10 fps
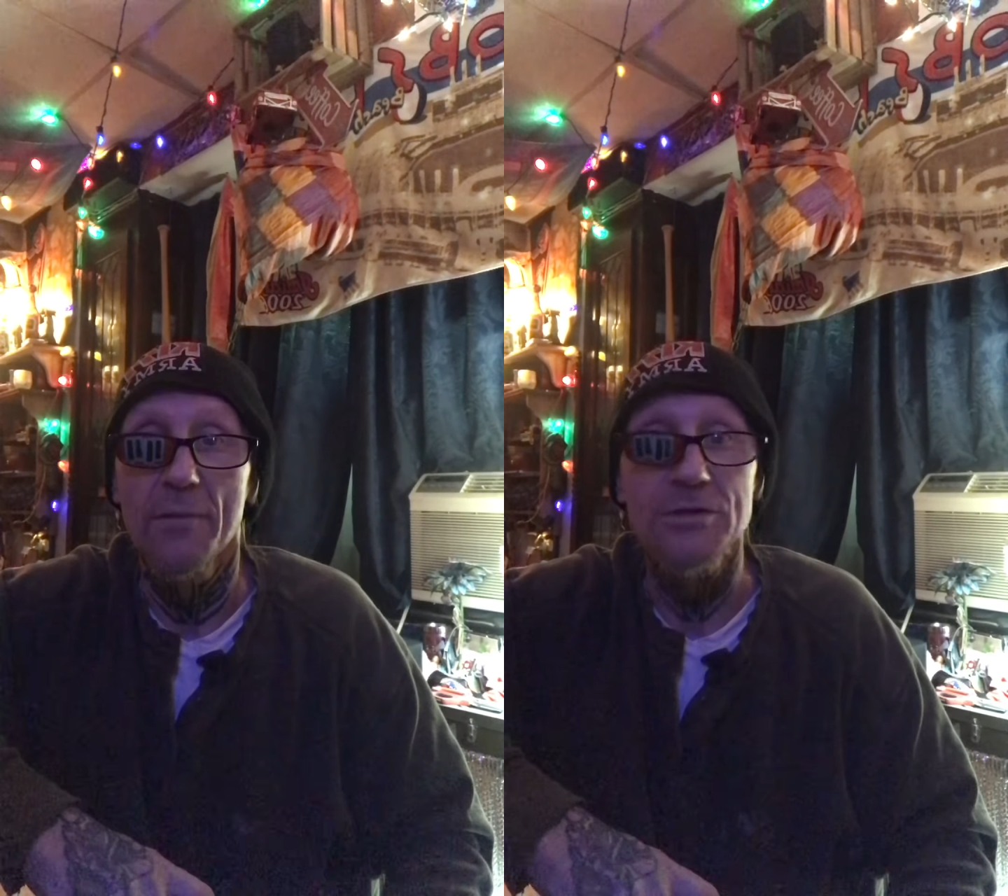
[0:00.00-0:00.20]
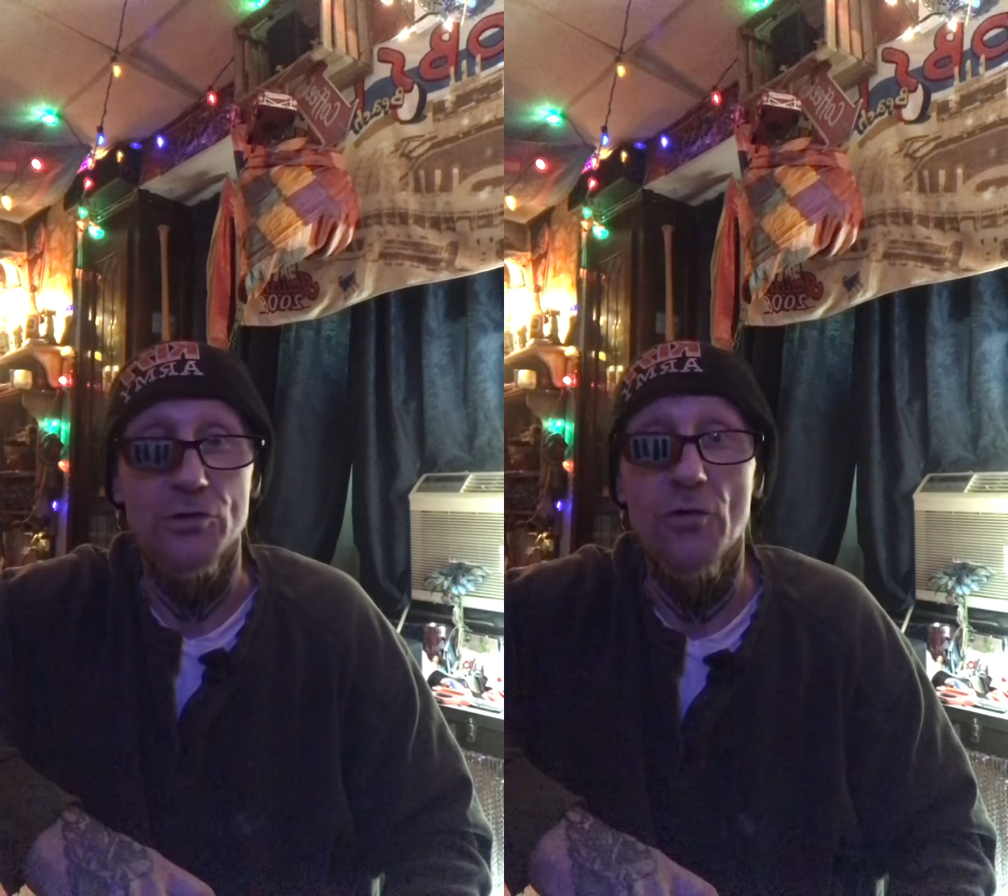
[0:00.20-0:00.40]

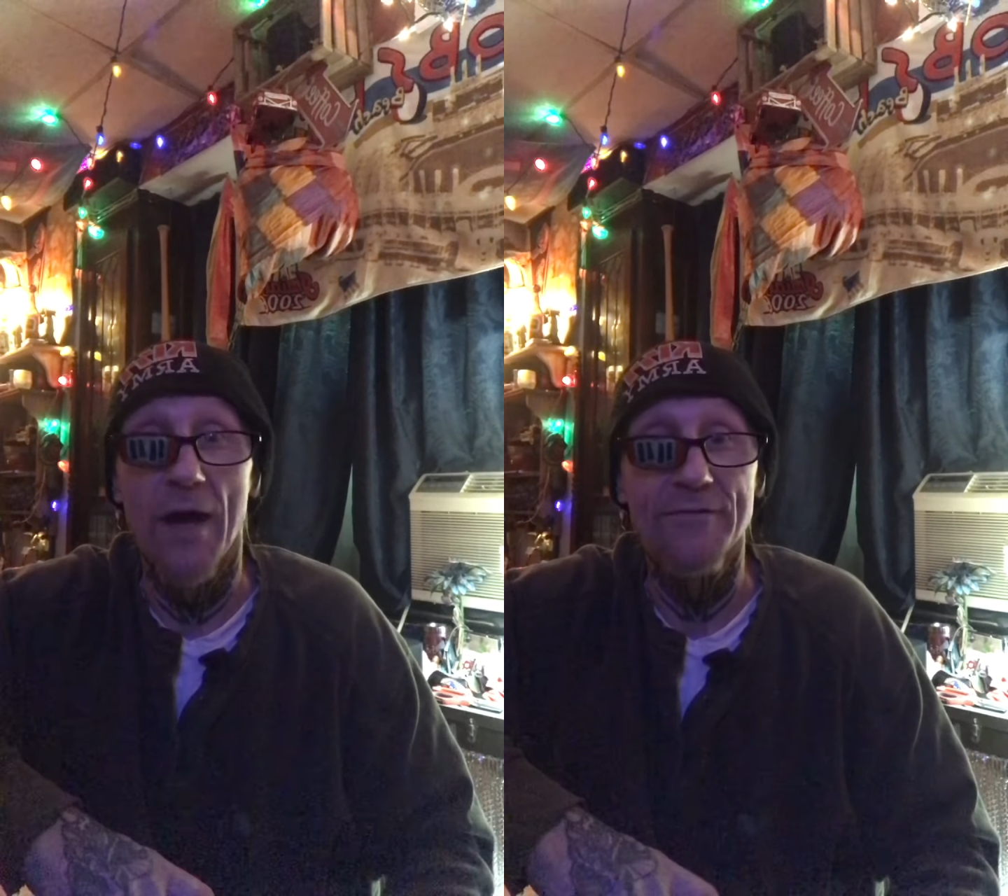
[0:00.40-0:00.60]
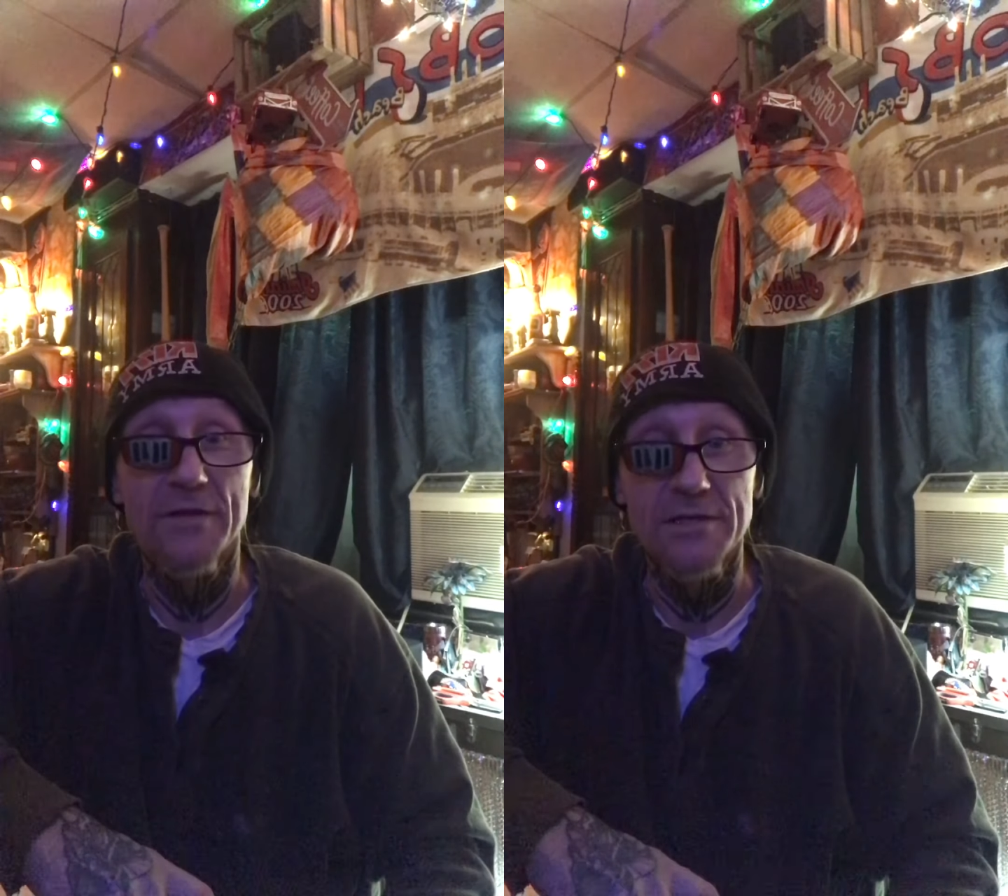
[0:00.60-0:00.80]
but you do
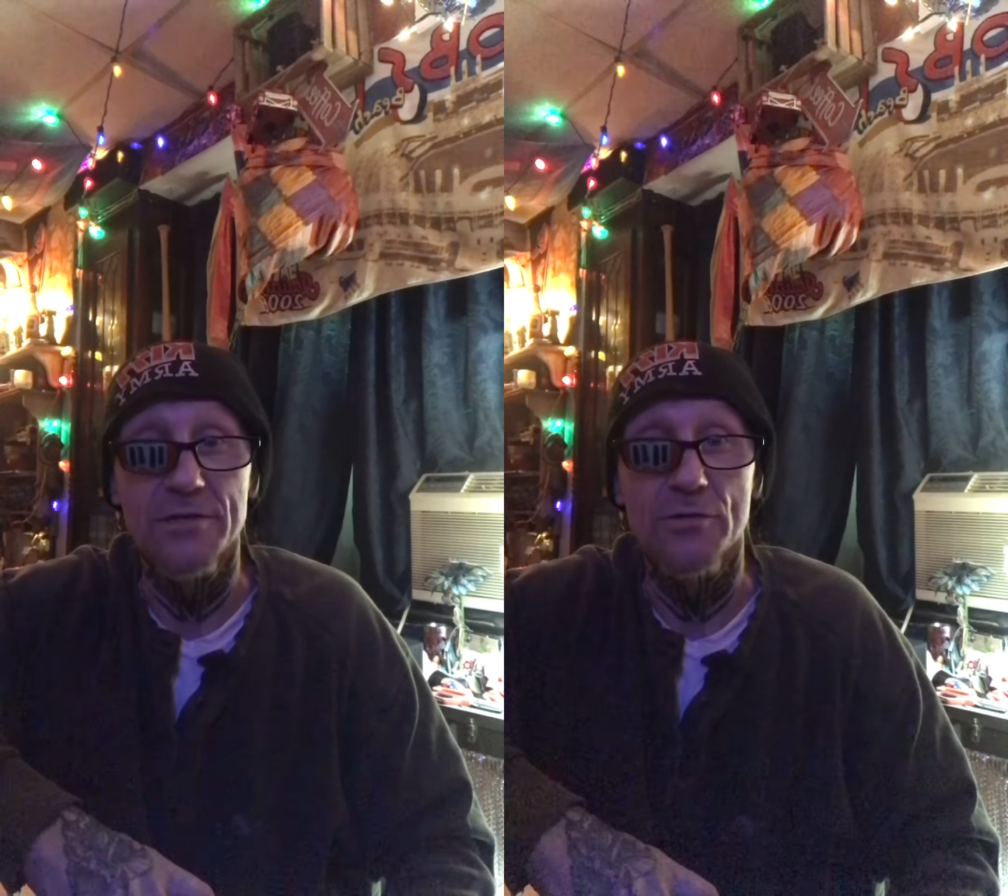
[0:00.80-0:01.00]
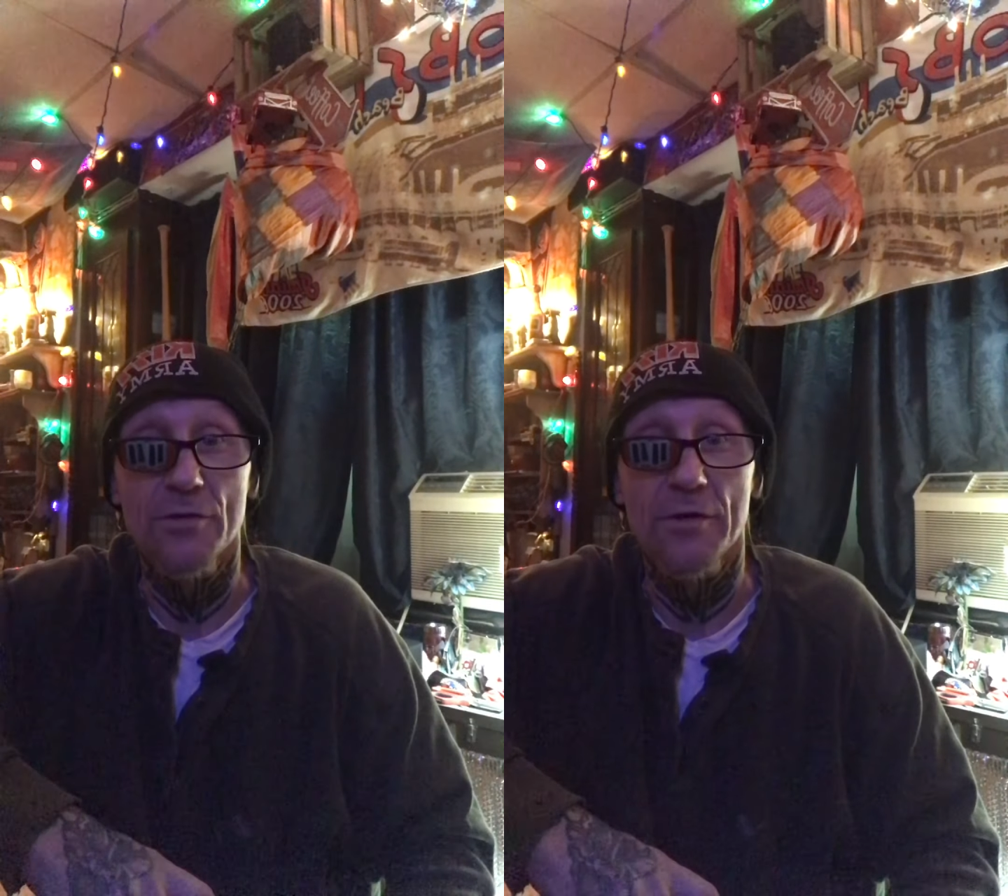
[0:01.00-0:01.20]
have to
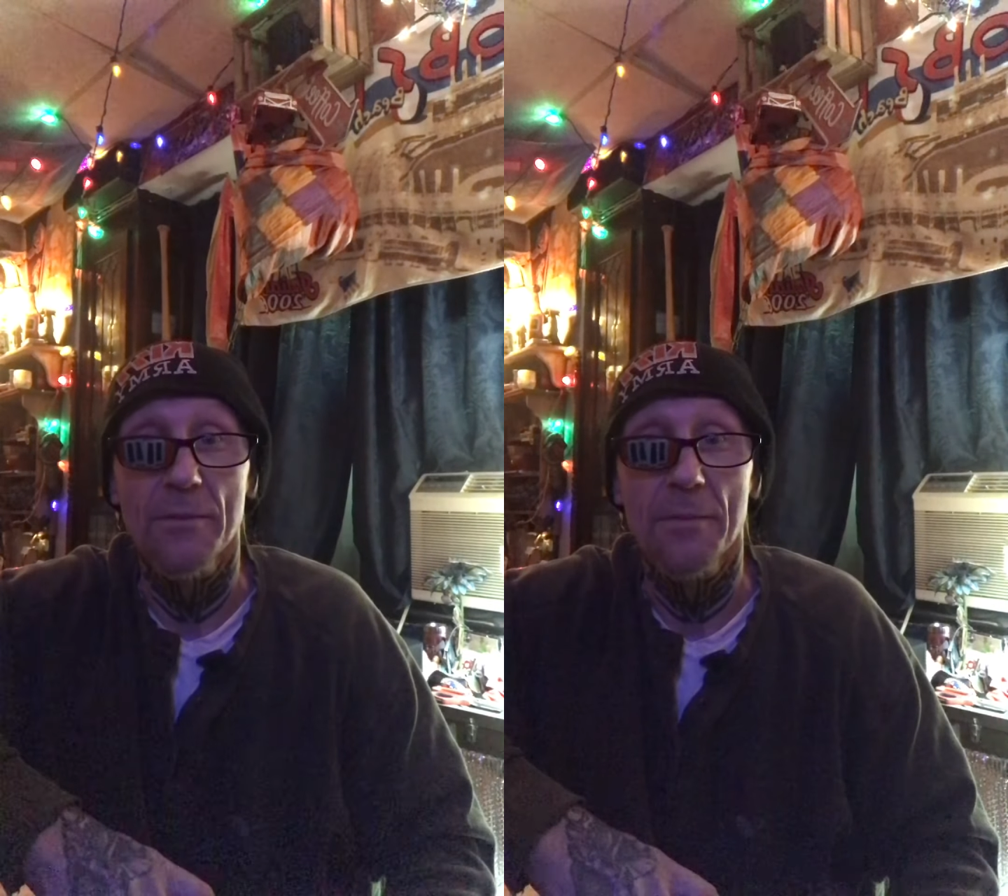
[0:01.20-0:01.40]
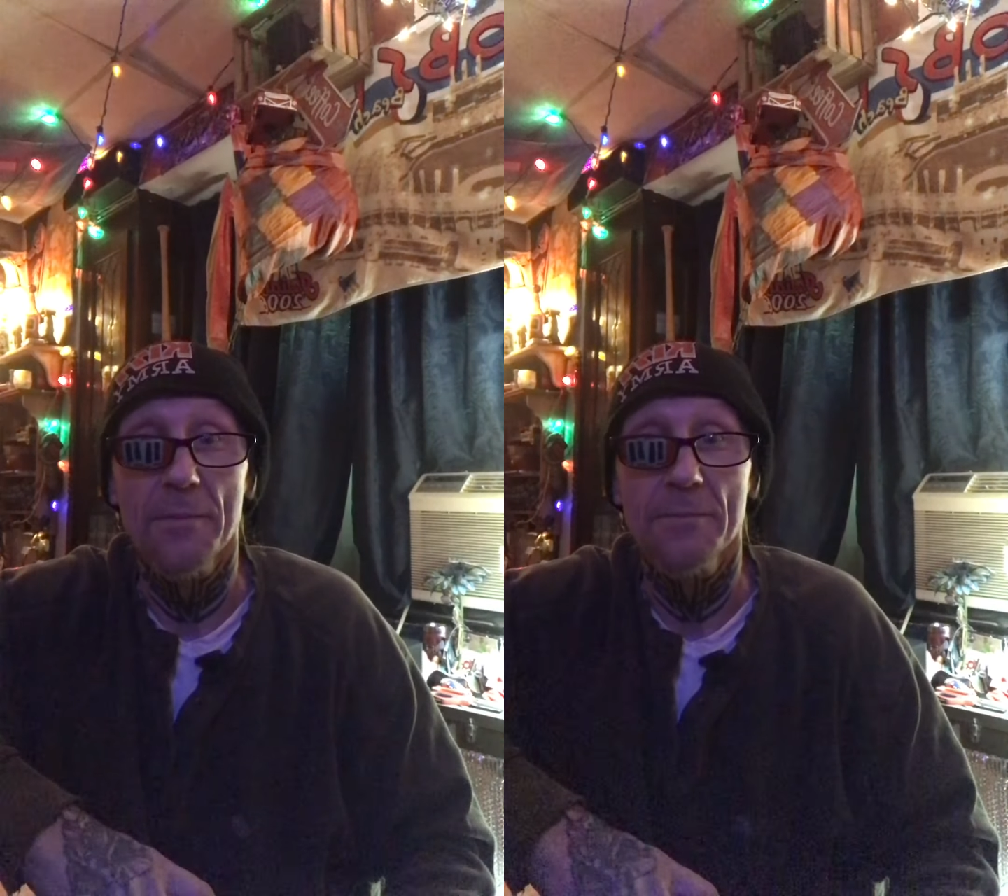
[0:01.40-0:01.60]
listen to
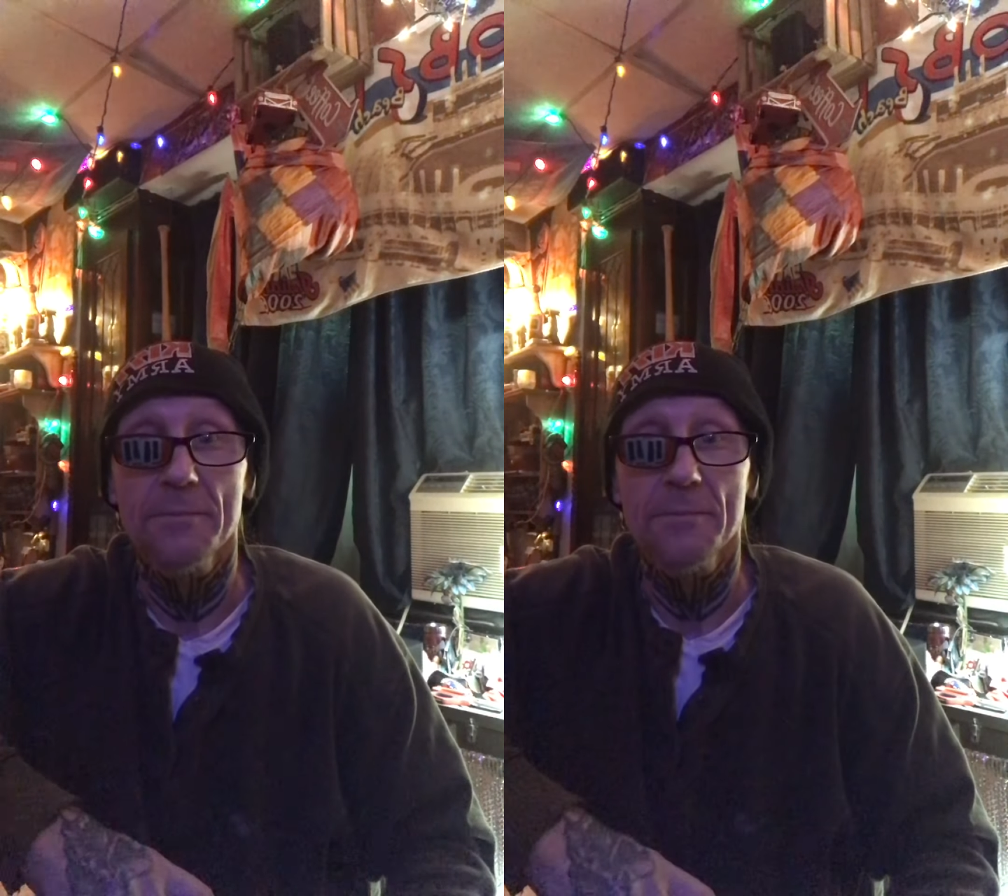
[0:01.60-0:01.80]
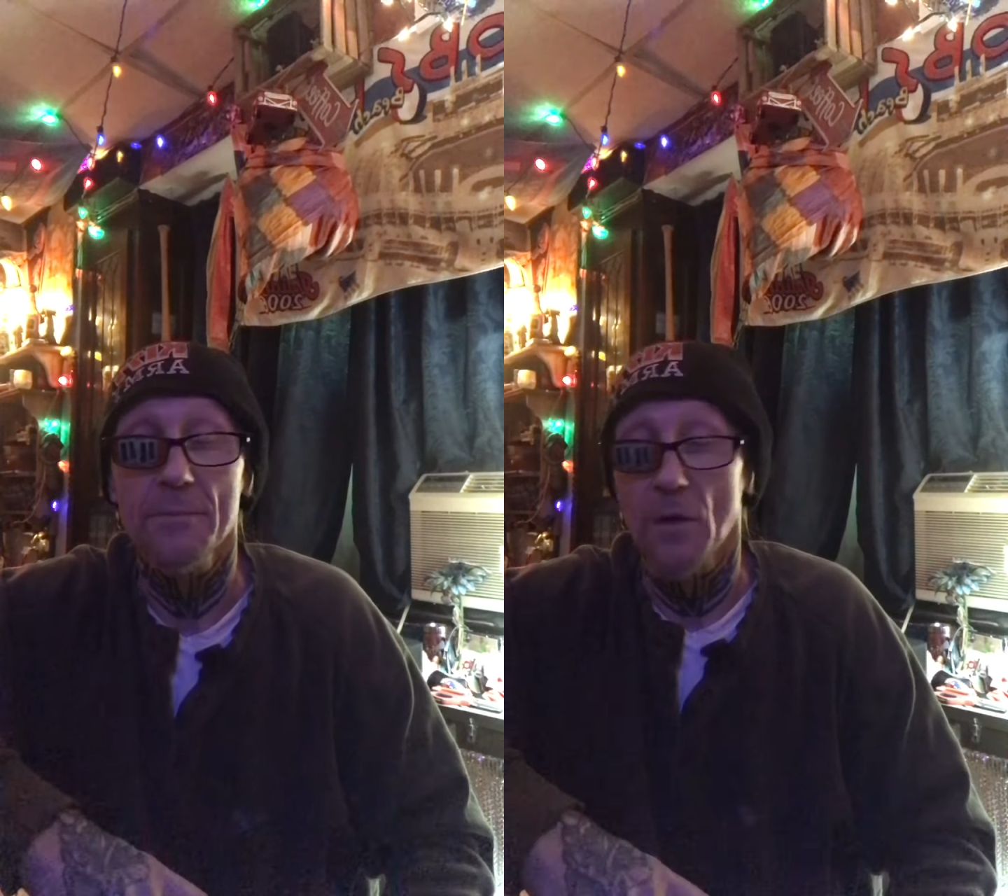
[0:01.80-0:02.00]

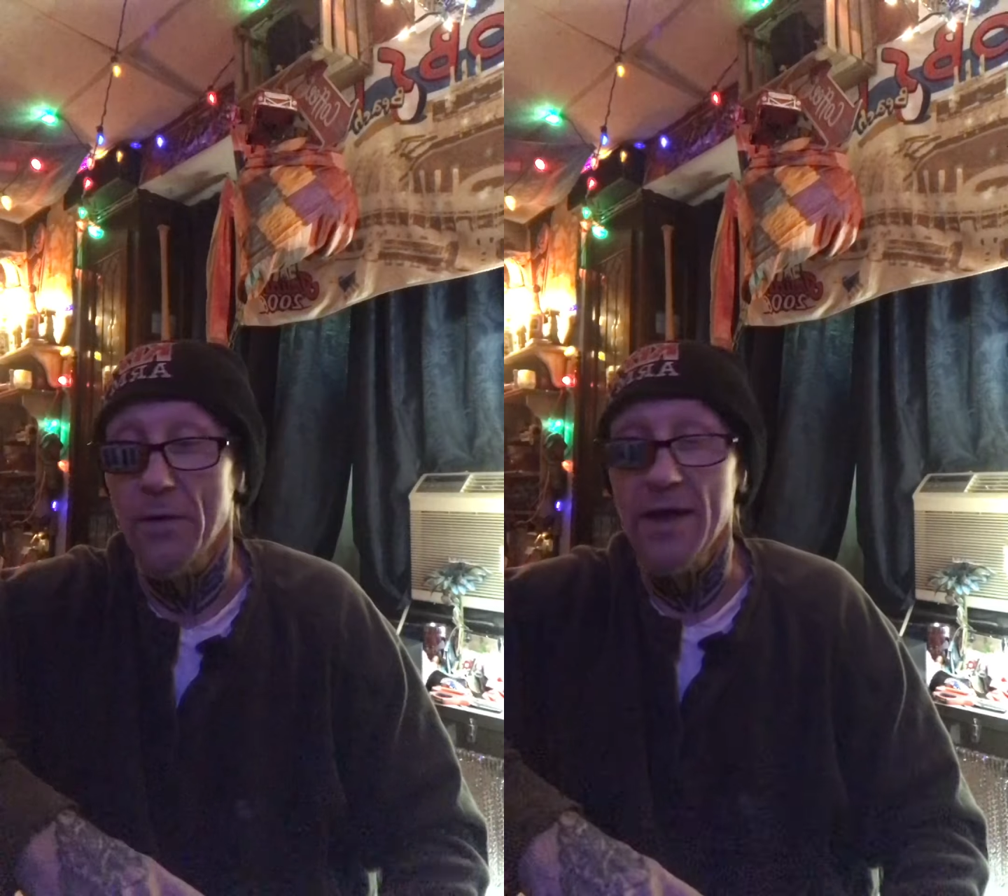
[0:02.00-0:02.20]
her.